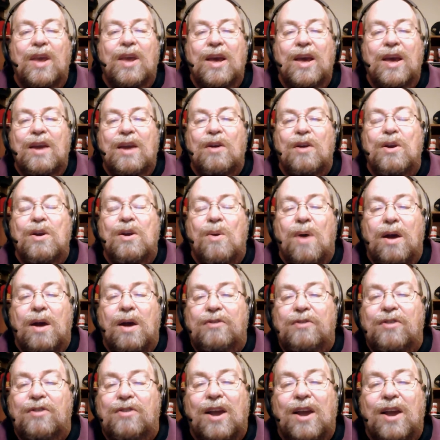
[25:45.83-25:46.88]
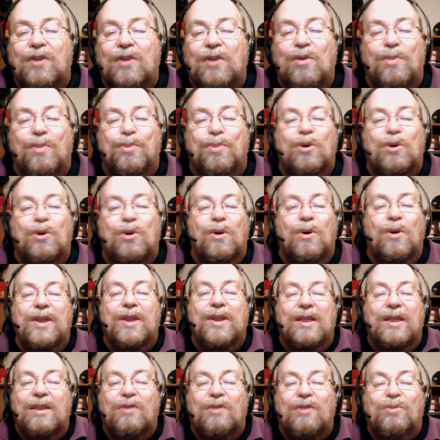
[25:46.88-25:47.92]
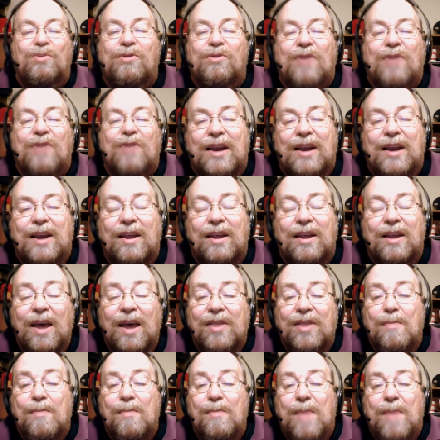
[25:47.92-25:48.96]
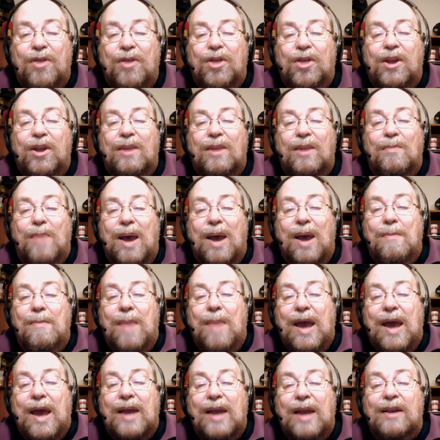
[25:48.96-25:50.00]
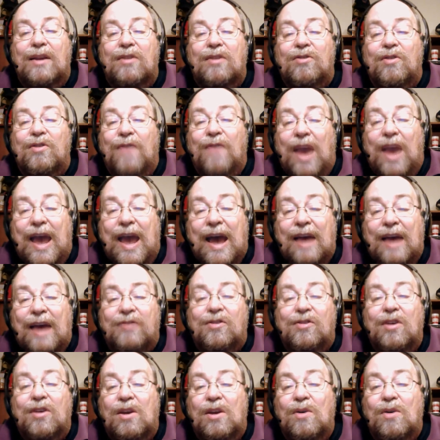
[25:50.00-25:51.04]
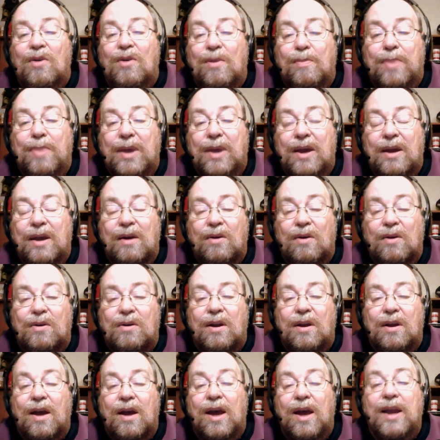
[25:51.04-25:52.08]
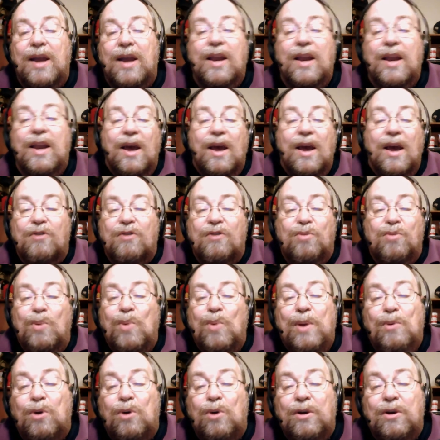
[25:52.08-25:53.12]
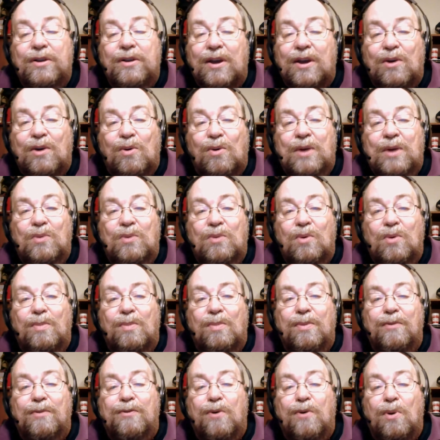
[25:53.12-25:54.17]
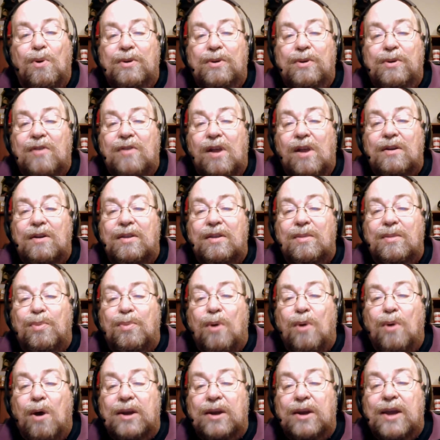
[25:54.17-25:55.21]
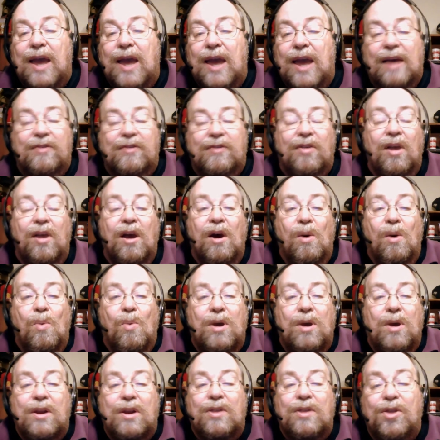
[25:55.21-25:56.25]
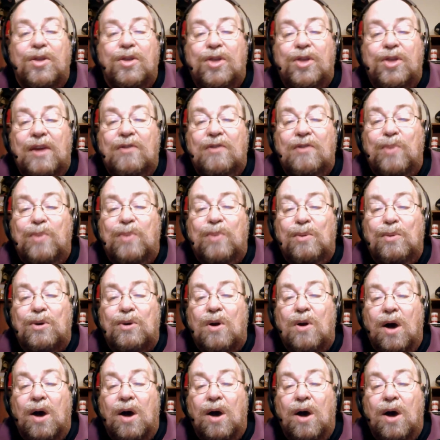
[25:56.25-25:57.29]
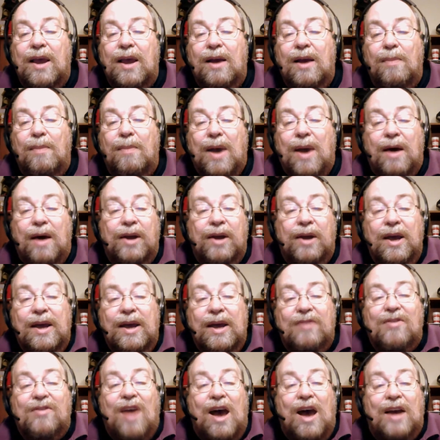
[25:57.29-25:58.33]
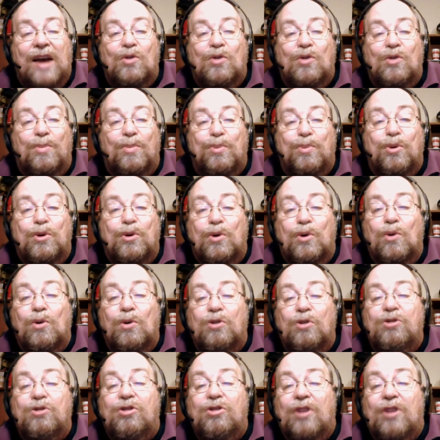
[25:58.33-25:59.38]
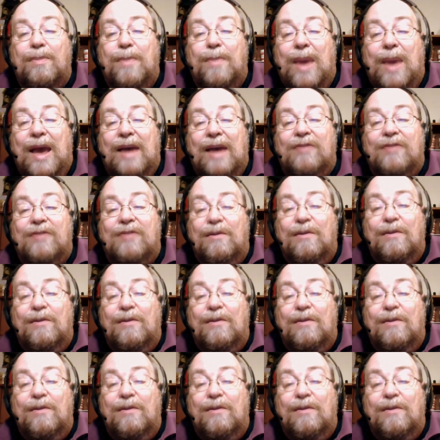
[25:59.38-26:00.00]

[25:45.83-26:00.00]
here you are as an entrepreneur, and this was kind of the method in my madness of asking you to be here tonight, because when we were in the green room before we started the broadcast, one of the things we were talking about is entrepreneurship as a